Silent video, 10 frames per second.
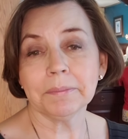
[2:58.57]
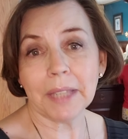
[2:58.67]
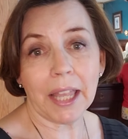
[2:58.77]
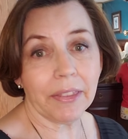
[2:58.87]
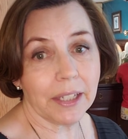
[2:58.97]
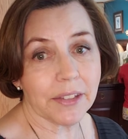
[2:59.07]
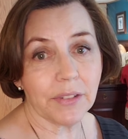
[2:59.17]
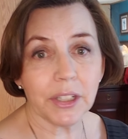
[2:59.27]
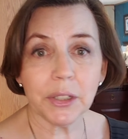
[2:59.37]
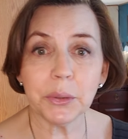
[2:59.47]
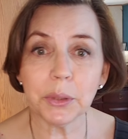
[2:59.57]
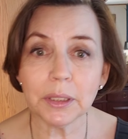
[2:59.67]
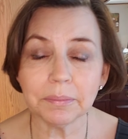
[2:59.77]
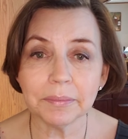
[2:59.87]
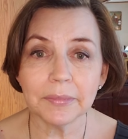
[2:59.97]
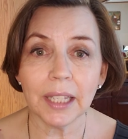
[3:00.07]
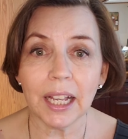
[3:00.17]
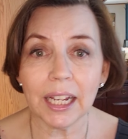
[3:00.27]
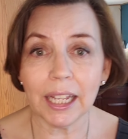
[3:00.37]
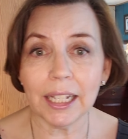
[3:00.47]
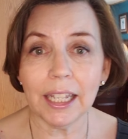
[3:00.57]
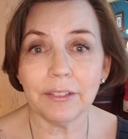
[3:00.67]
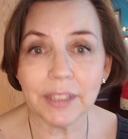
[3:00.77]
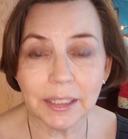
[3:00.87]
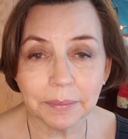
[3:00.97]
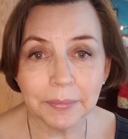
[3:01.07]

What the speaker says: I think it's very cool. I kind of love it.